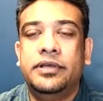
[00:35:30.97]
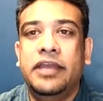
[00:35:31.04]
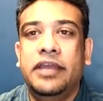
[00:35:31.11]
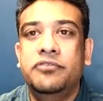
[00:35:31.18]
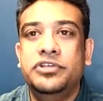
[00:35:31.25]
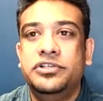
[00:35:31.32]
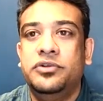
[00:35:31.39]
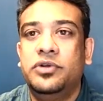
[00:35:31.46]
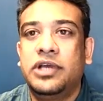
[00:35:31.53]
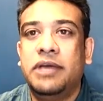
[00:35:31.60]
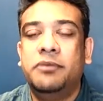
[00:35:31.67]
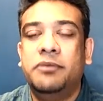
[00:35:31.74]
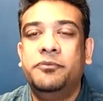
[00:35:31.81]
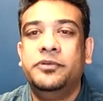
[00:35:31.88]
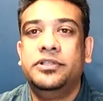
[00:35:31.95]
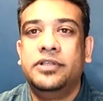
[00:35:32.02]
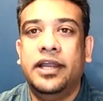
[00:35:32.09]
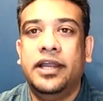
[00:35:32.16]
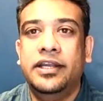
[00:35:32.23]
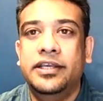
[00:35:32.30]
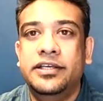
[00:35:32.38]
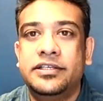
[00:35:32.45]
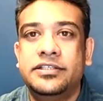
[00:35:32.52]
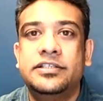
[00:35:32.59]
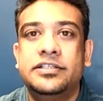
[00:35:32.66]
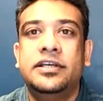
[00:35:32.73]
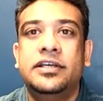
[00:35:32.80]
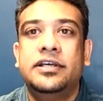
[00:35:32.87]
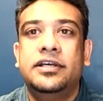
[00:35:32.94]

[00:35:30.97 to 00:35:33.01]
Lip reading: envision or come up with ideas?